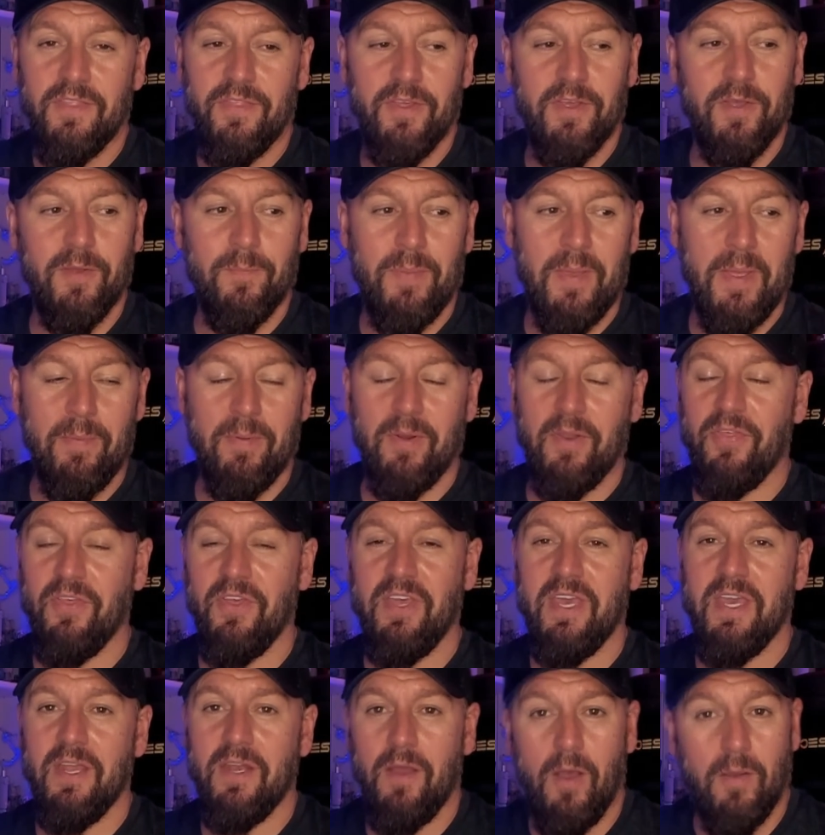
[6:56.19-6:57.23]
that people are
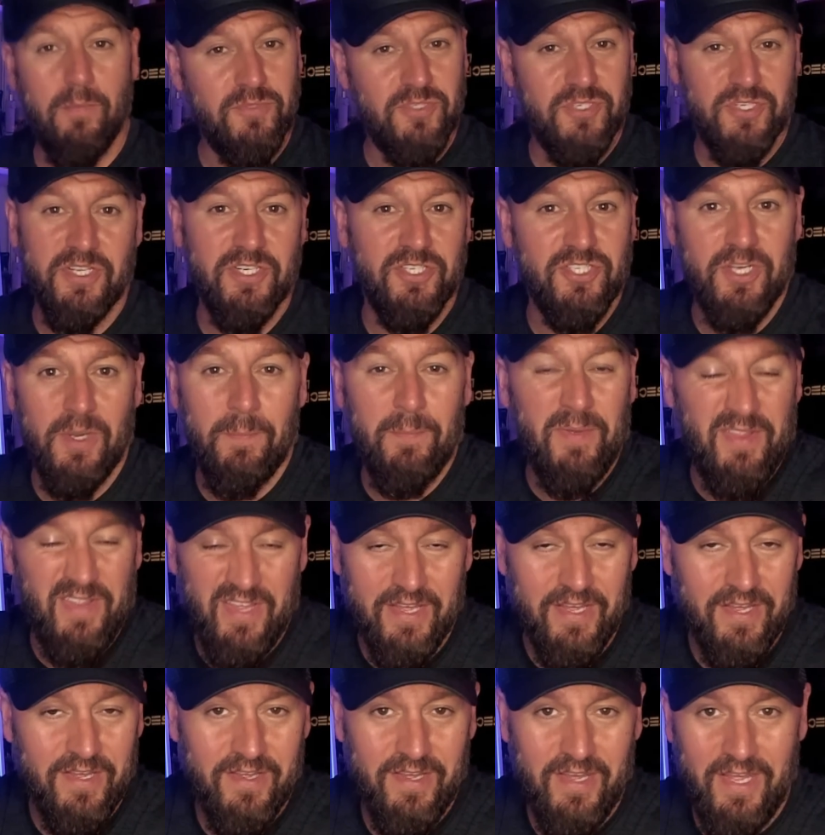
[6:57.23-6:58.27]
thinking, I'm just going to jump in
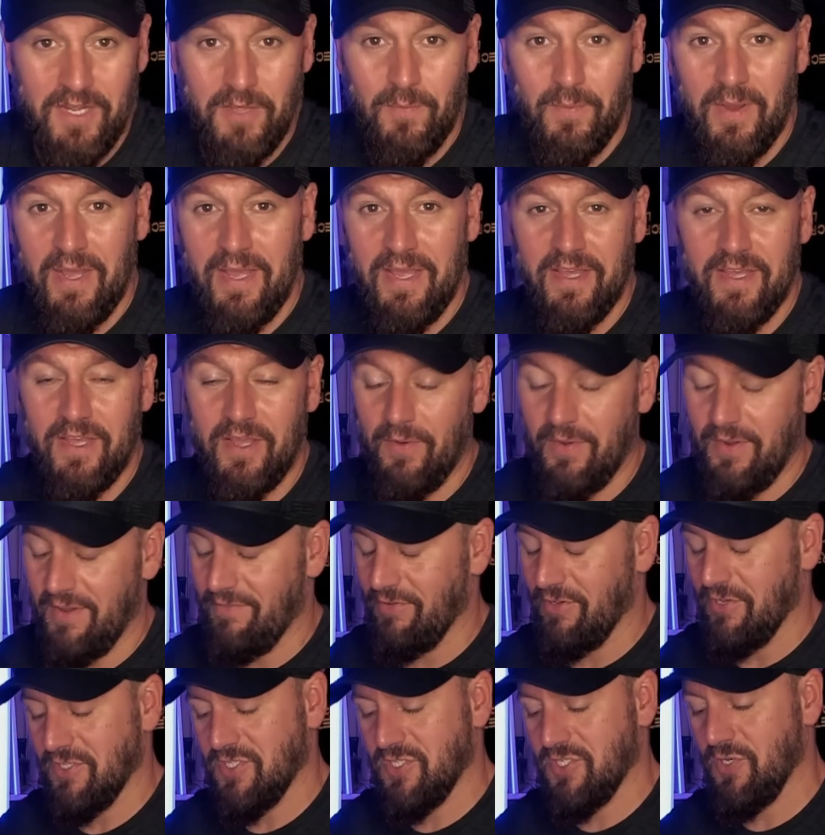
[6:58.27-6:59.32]
there anyway and go and
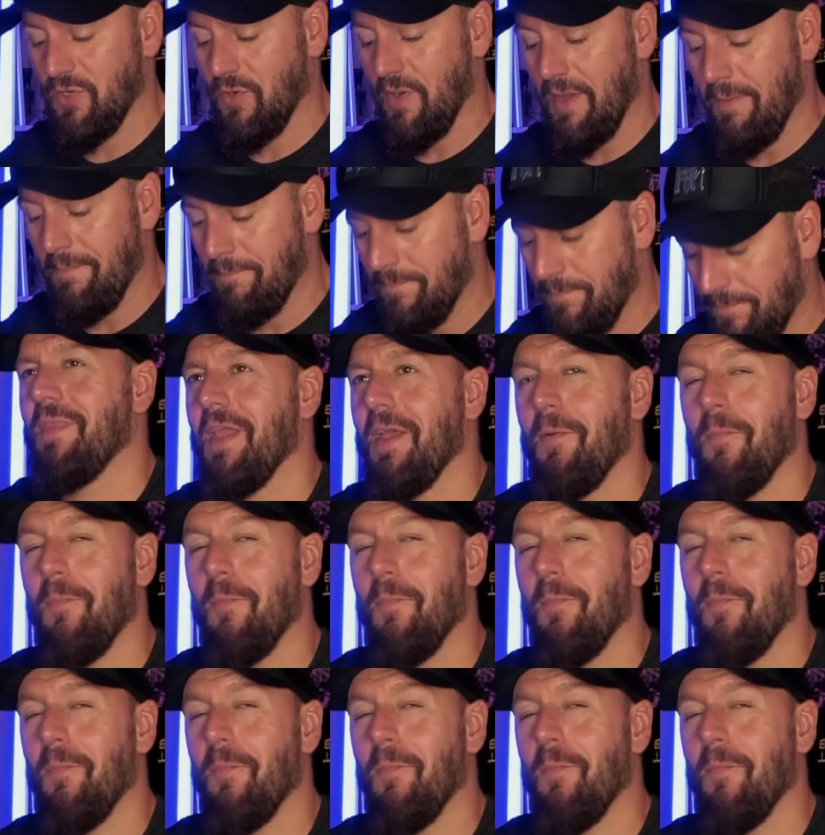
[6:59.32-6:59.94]
have a good time.